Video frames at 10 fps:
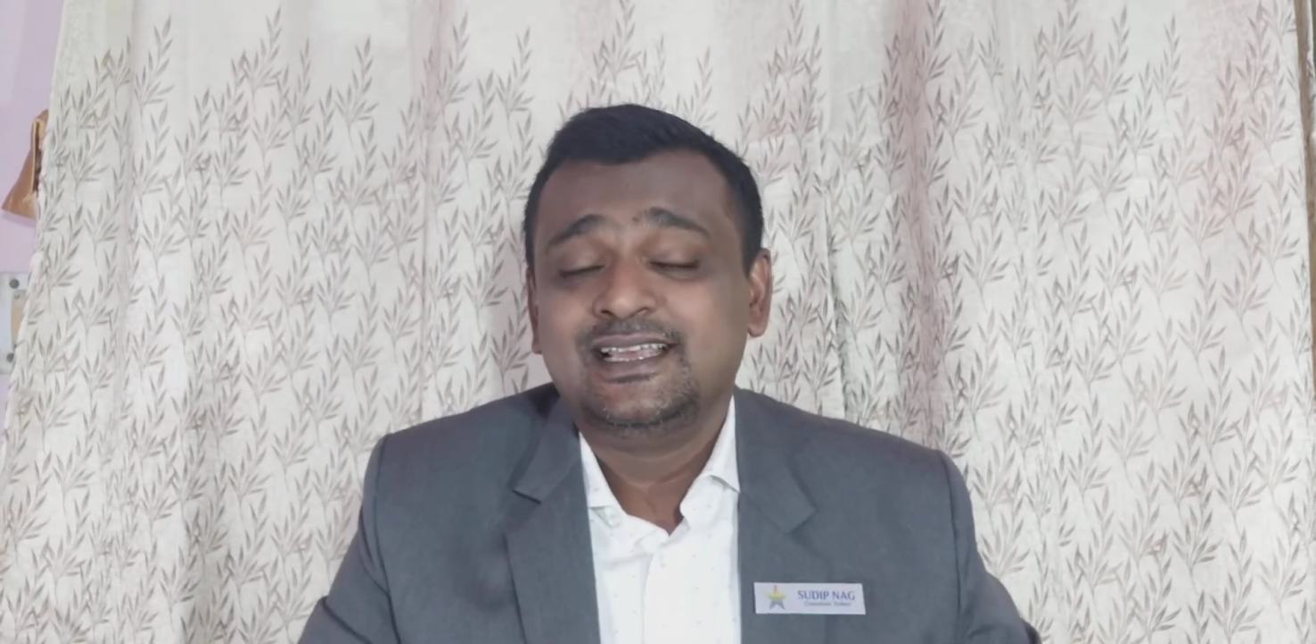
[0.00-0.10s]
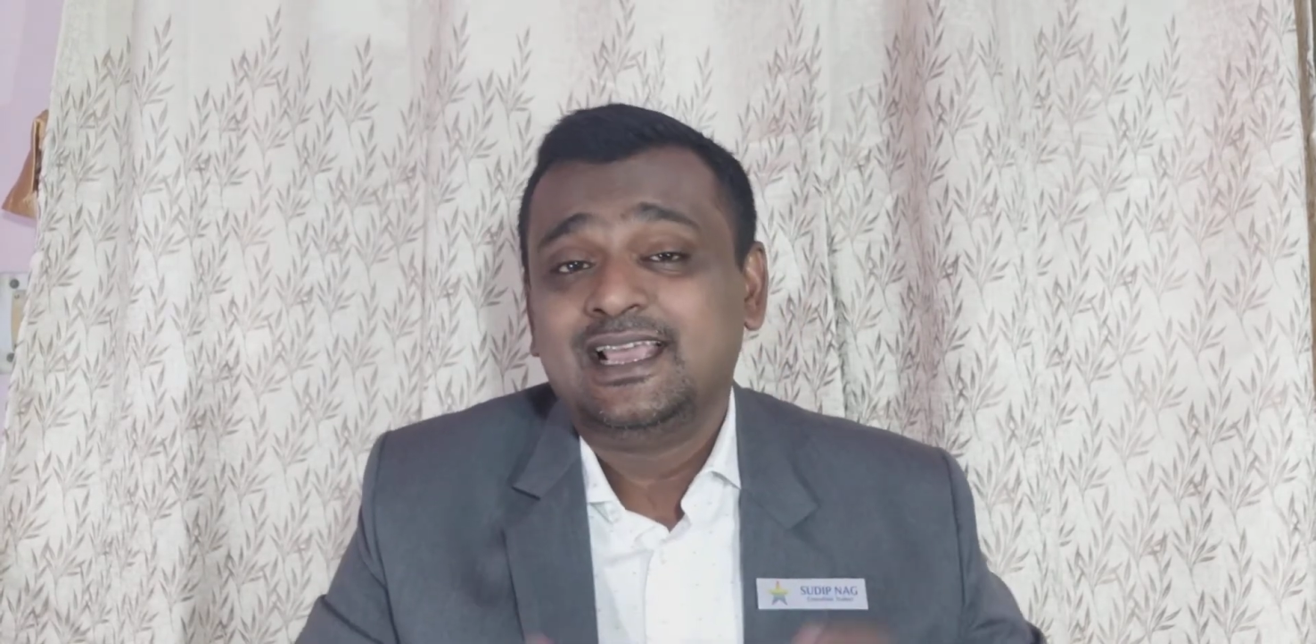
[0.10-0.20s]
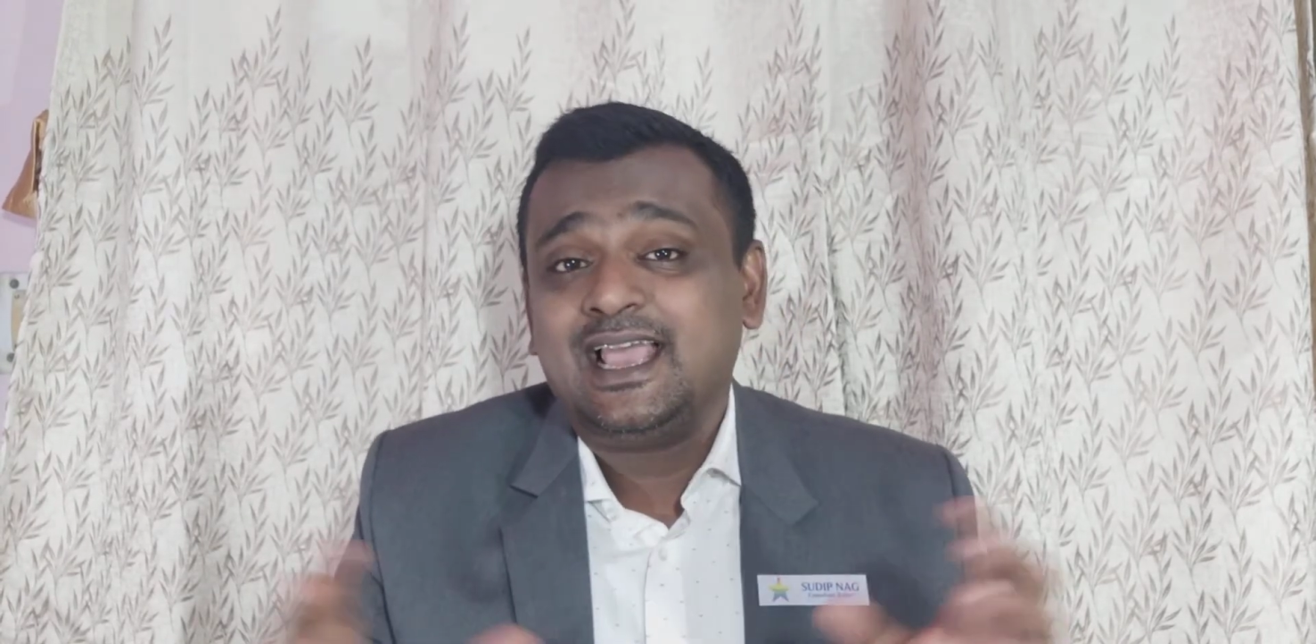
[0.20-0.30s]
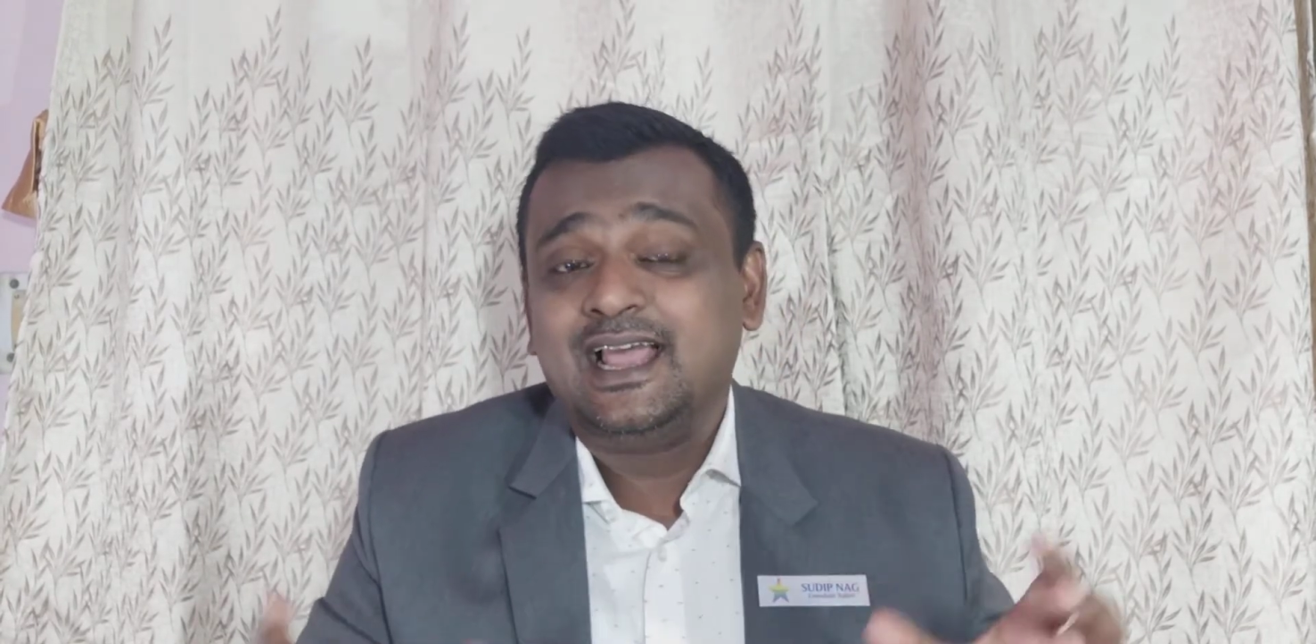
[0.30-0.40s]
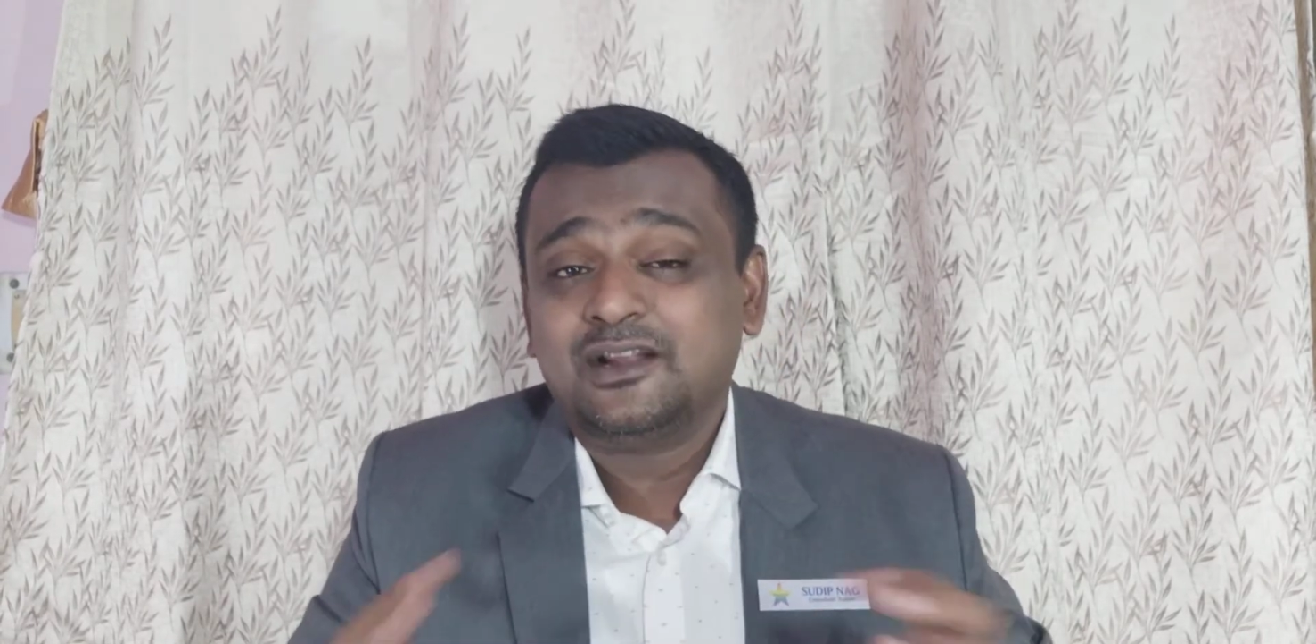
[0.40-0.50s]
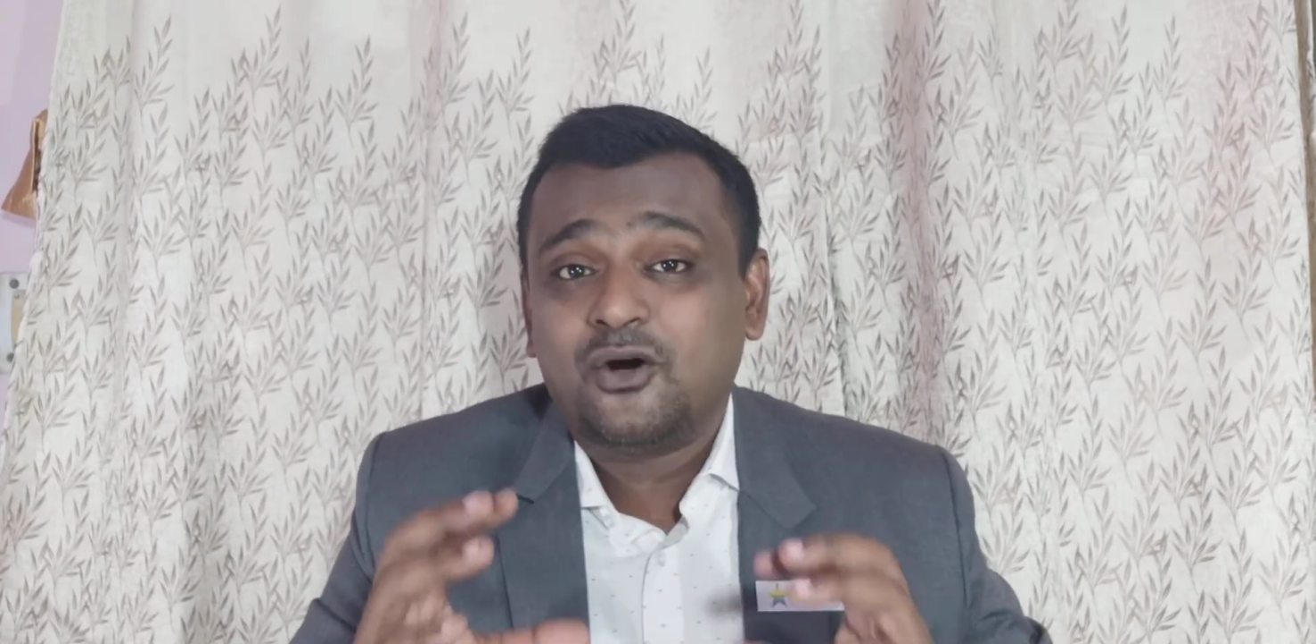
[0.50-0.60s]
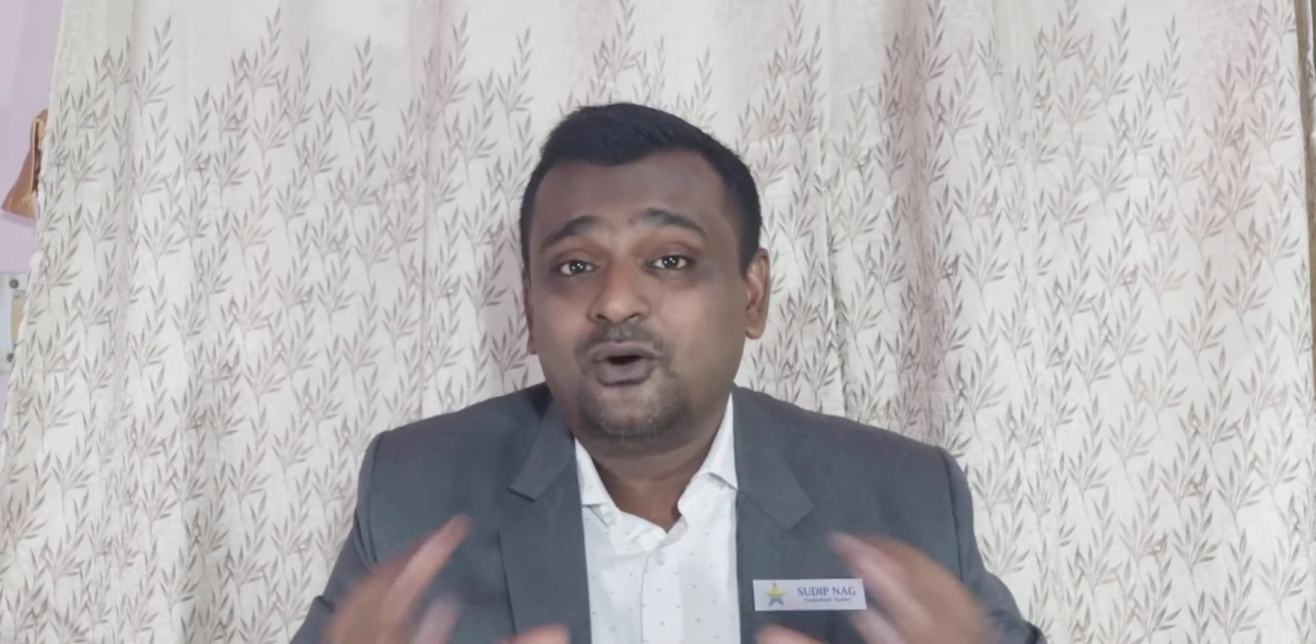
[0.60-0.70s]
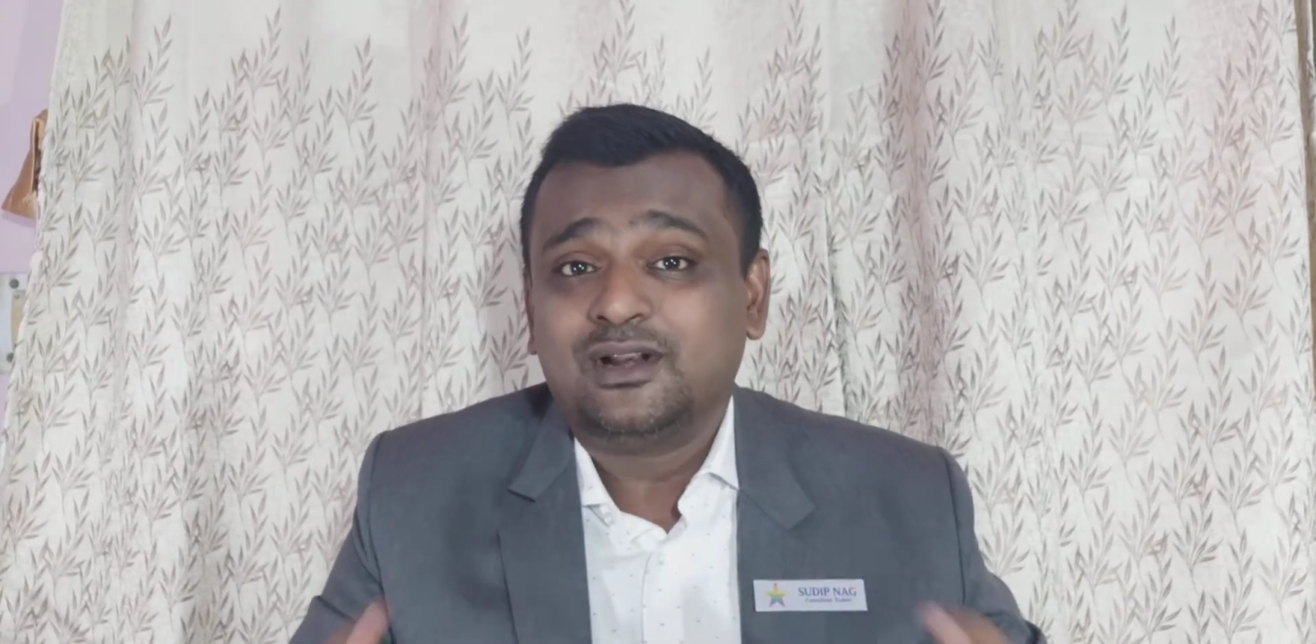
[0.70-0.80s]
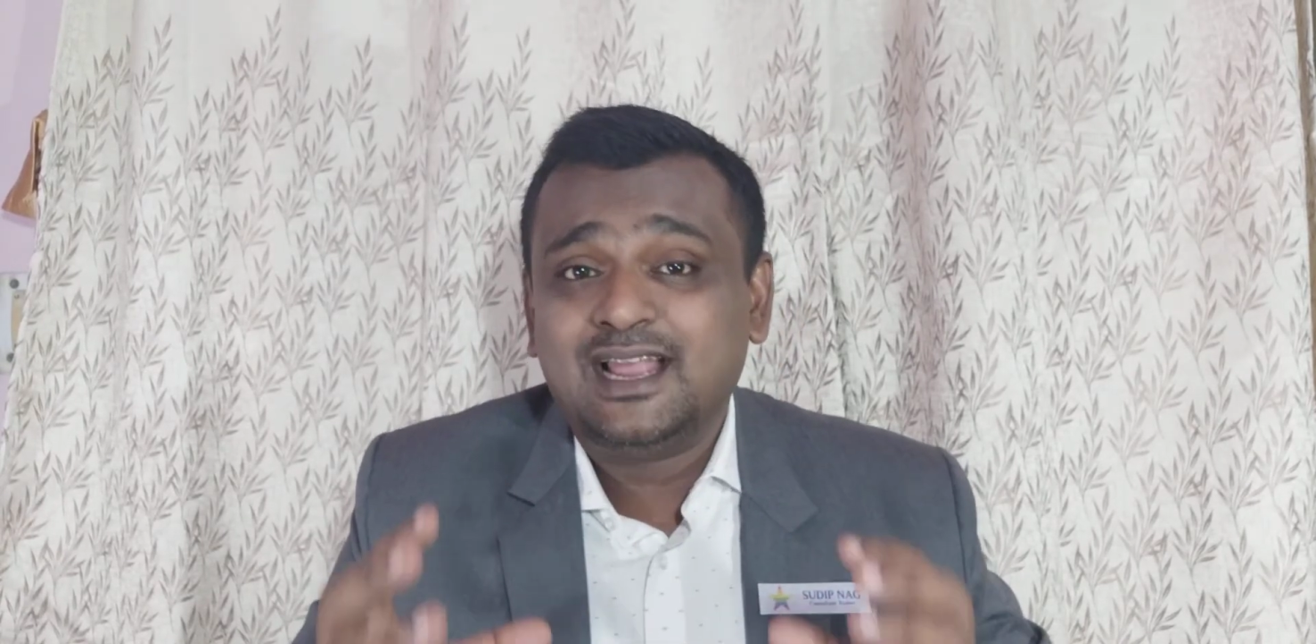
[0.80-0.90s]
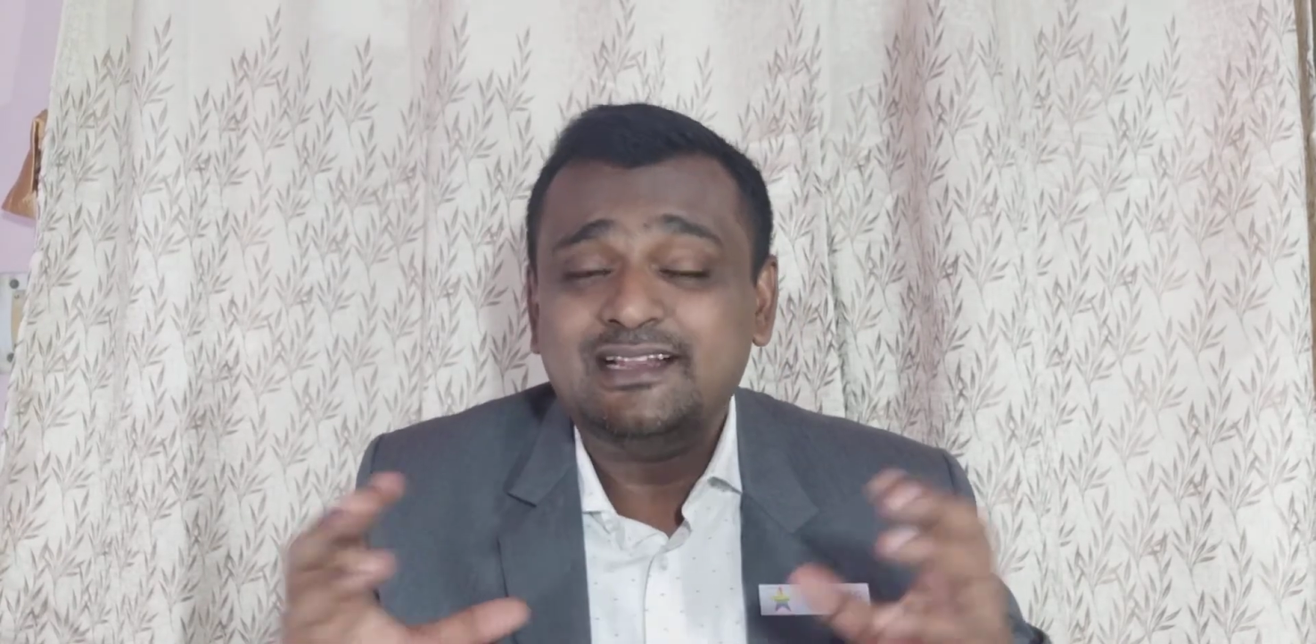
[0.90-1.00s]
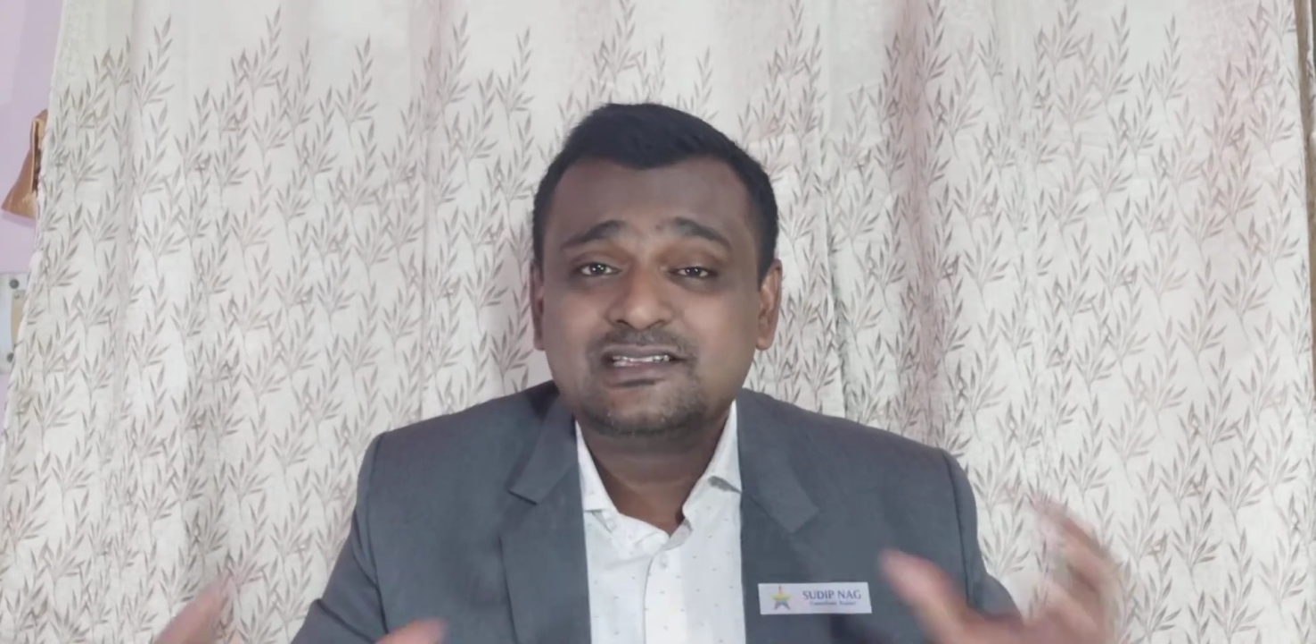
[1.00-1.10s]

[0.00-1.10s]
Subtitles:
and online